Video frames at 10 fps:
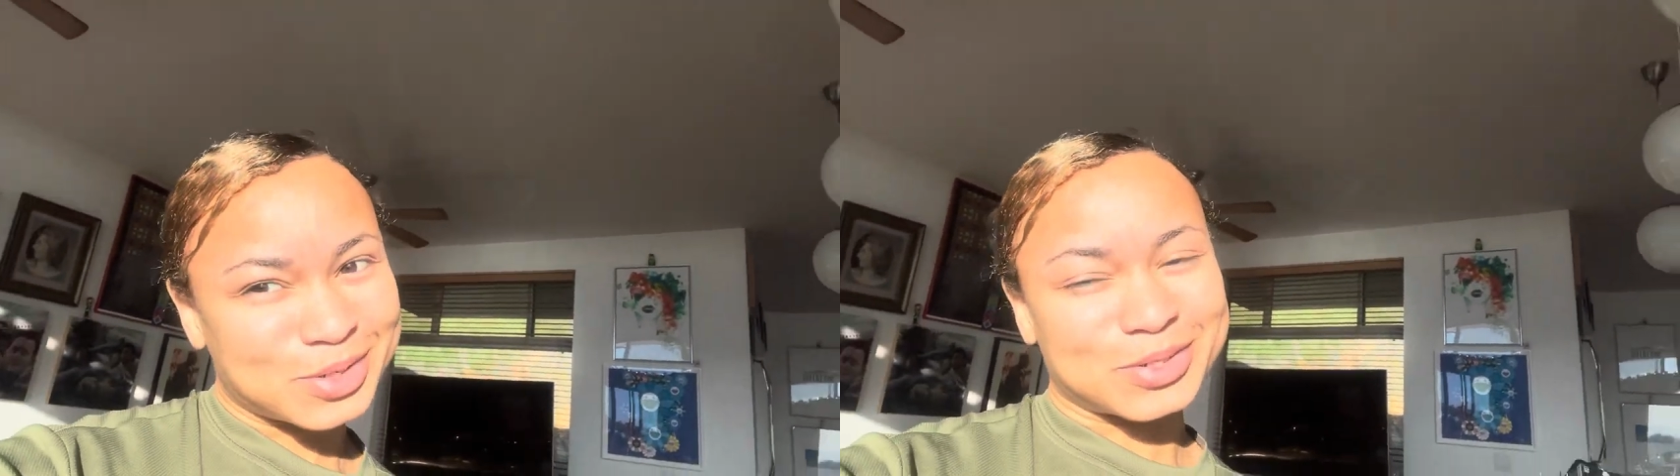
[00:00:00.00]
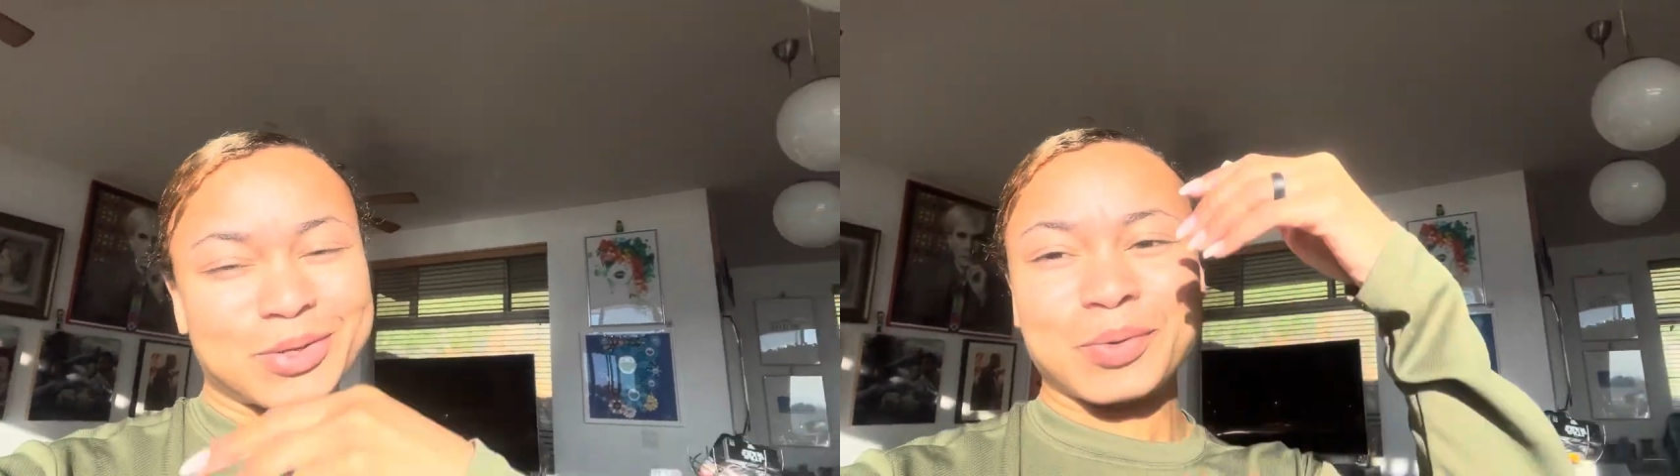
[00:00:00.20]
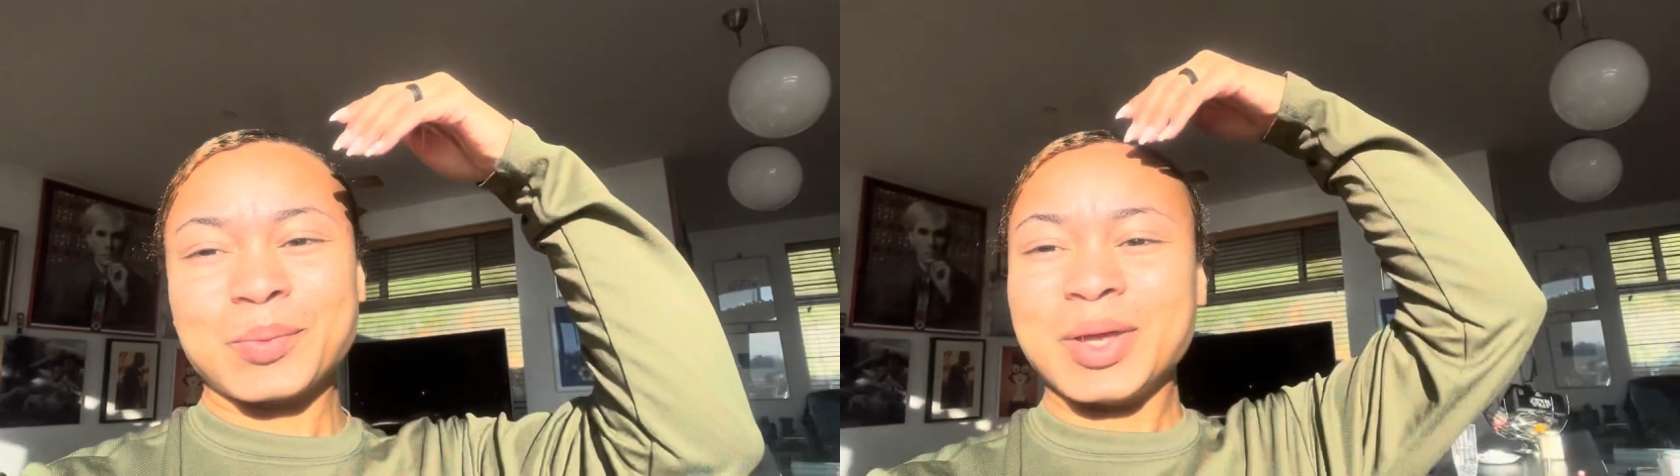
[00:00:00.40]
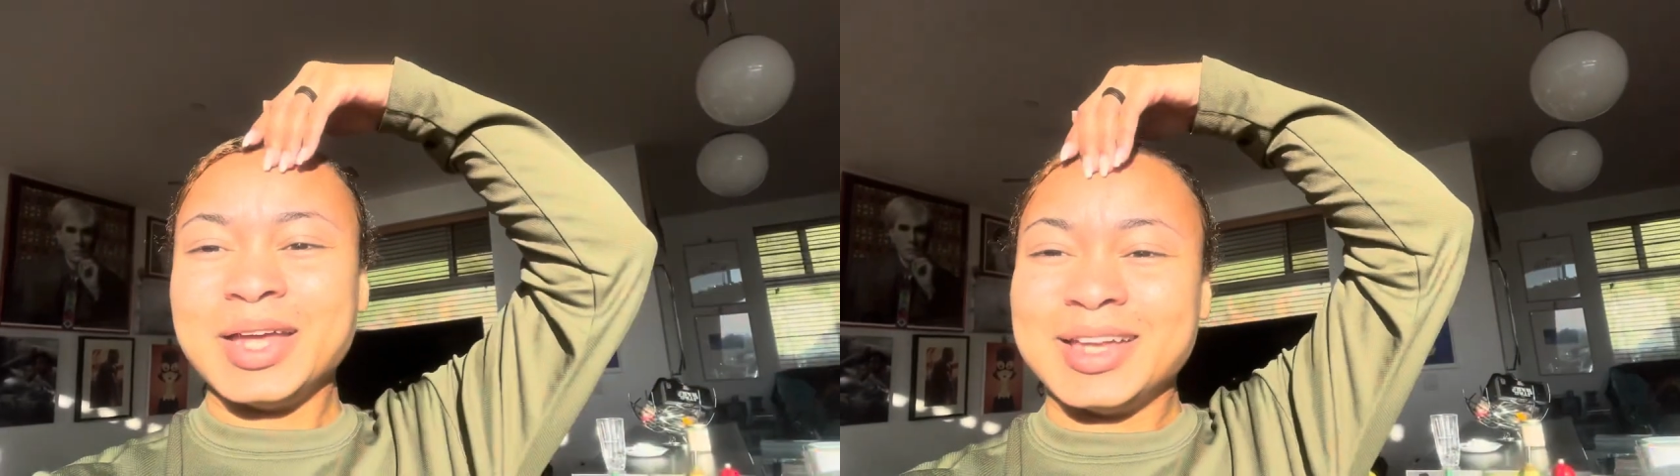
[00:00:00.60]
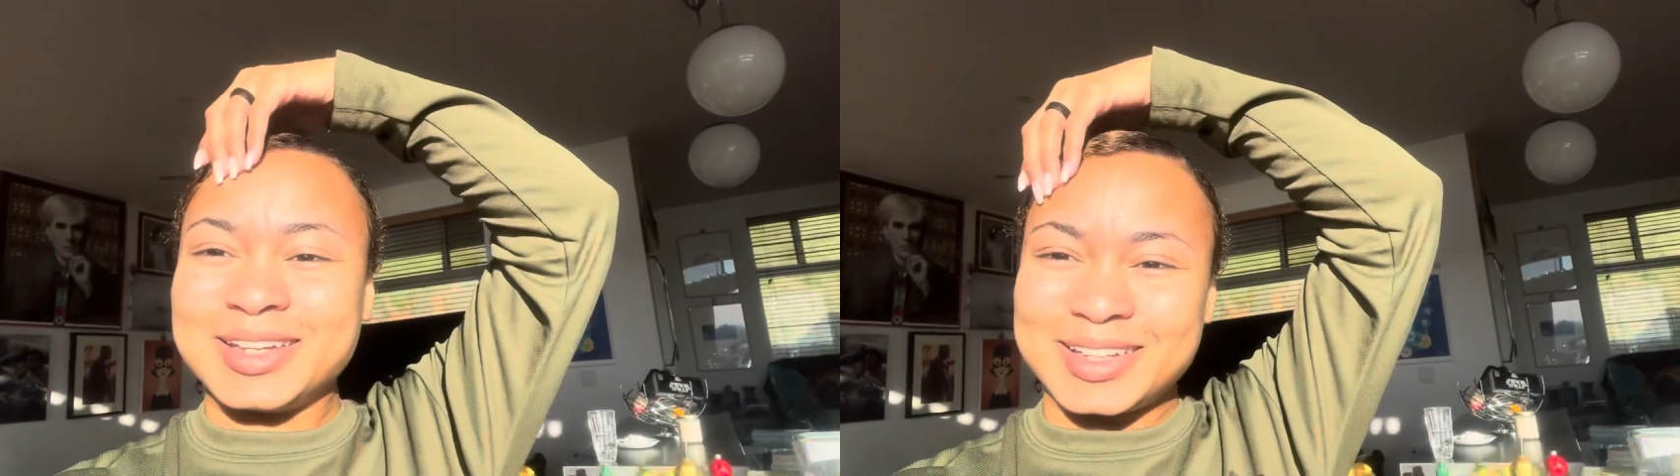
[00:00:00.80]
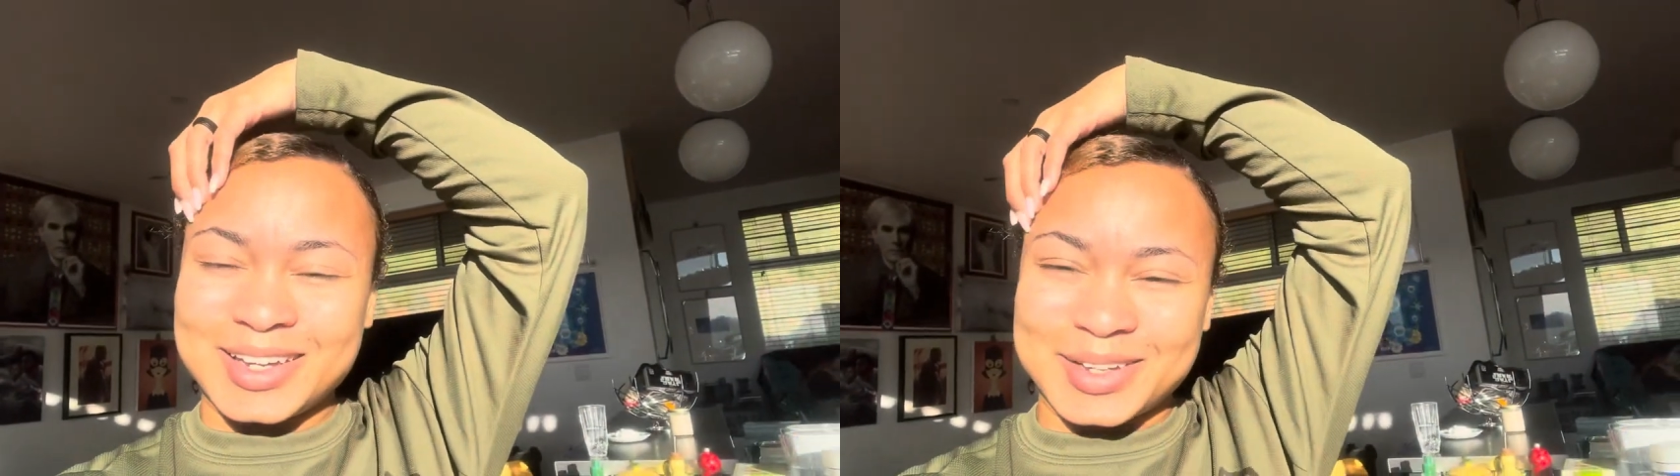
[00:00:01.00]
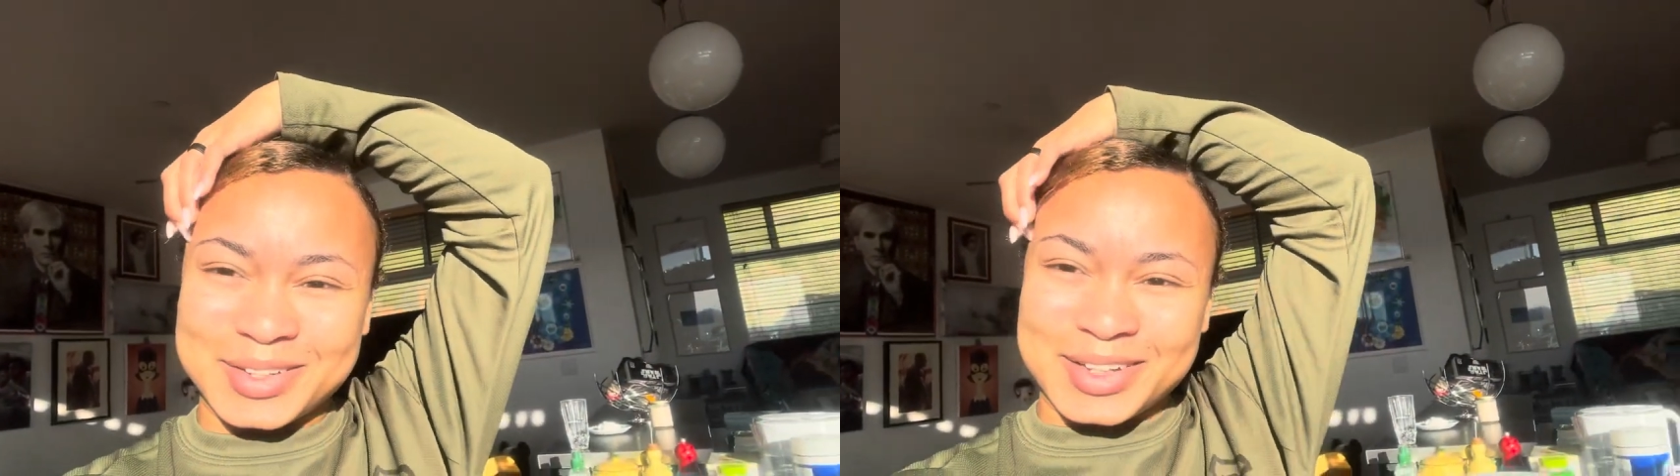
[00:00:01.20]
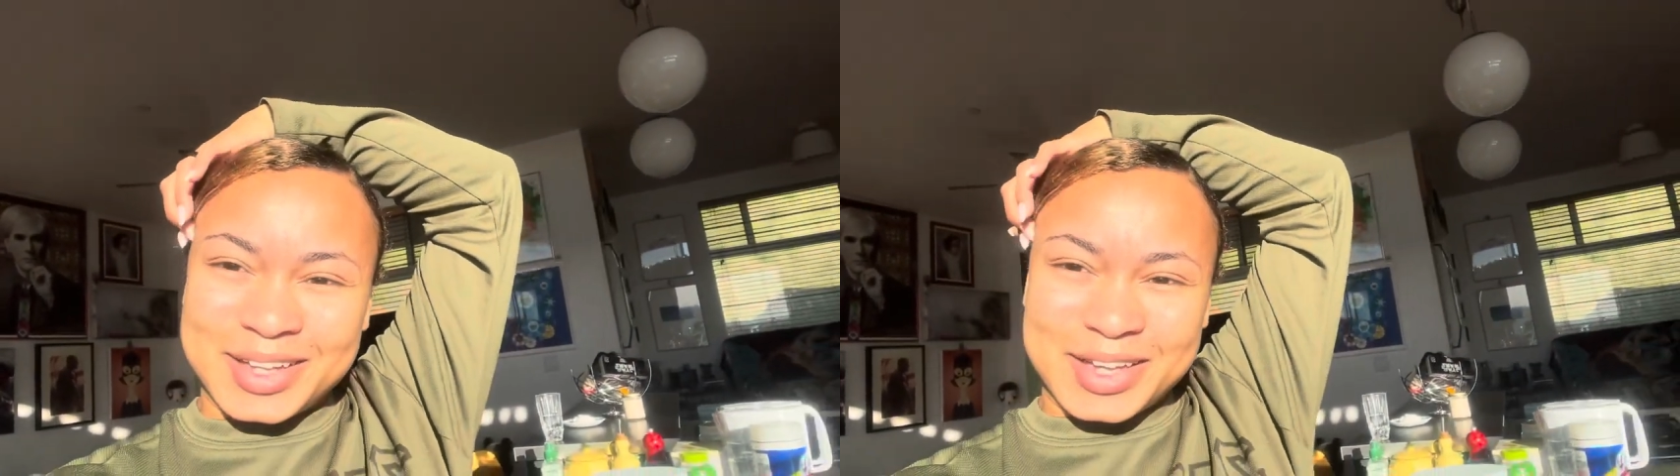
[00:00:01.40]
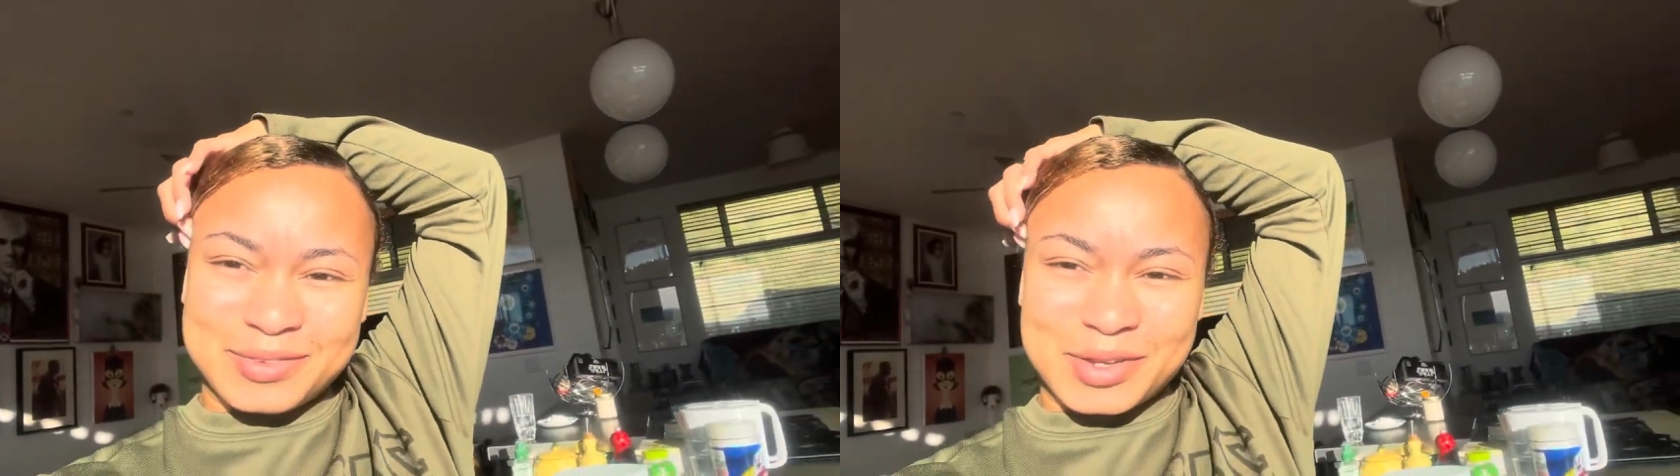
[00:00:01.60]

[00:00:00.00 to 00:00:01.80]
So yeah, if you